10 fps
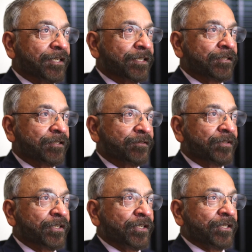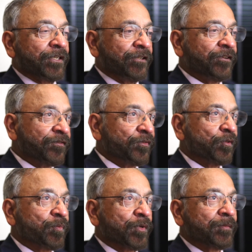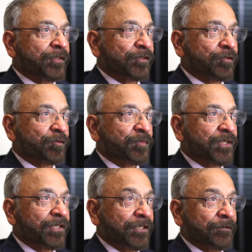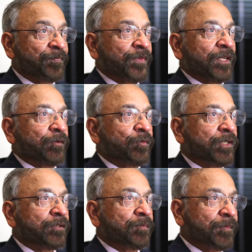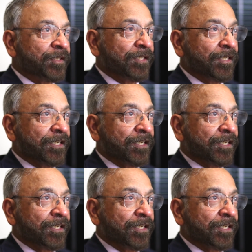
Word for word: And if, if you promise to be with me,